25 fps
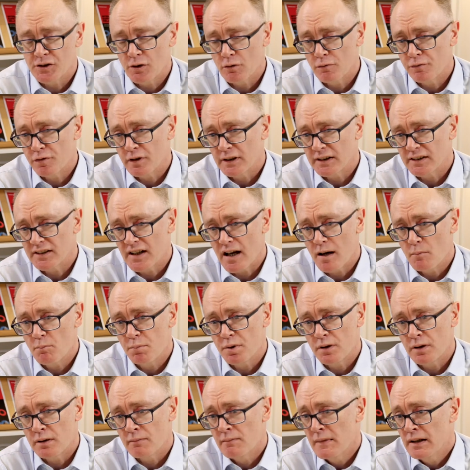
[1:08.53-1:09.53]
So, for
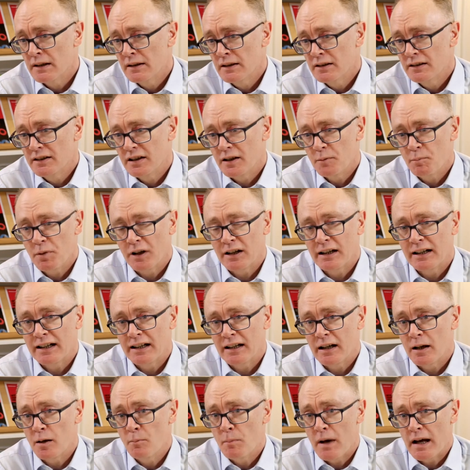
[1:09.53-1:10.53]
example,
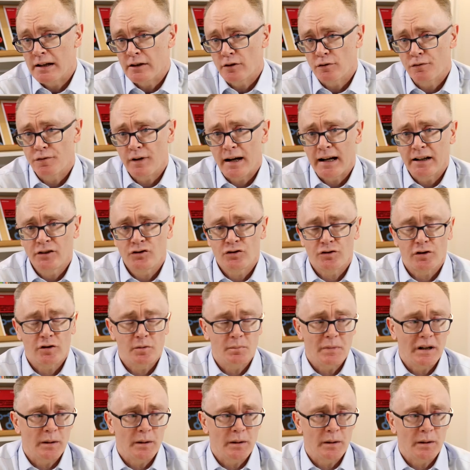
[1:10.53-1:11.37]
typically a manufacturer